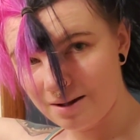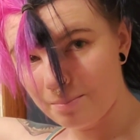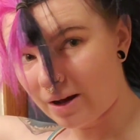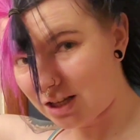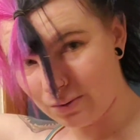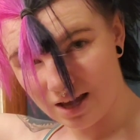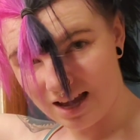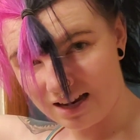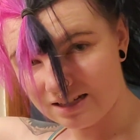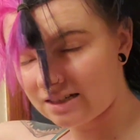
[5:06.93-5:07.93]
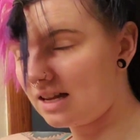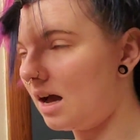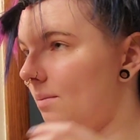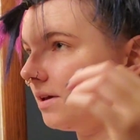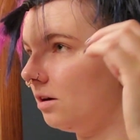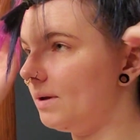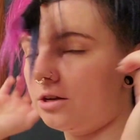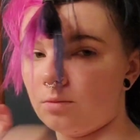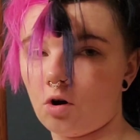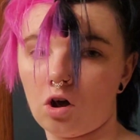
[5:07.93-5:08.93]
But you can. Um, it'll make
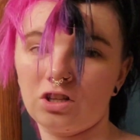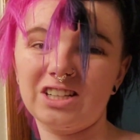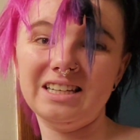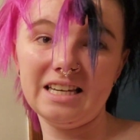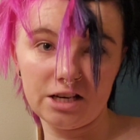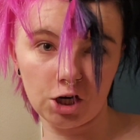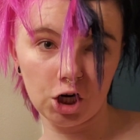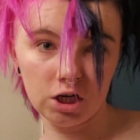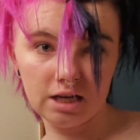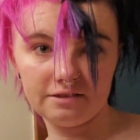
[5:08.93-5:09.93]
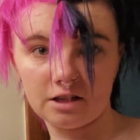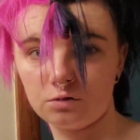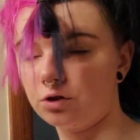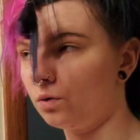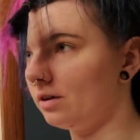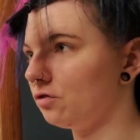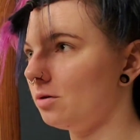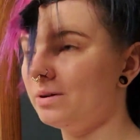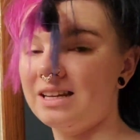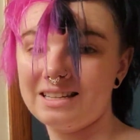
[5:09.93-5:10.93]
your mohawk look neater if that's what you're going for,
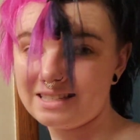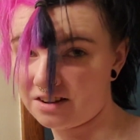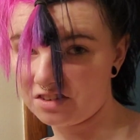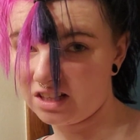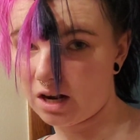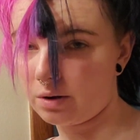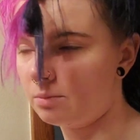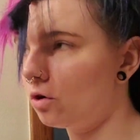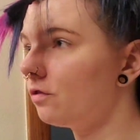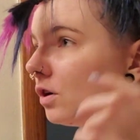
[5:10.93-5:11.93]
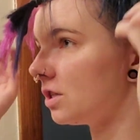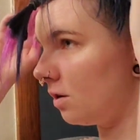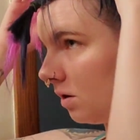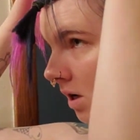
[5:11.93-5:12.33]
but it's definitely not what I'm going for, so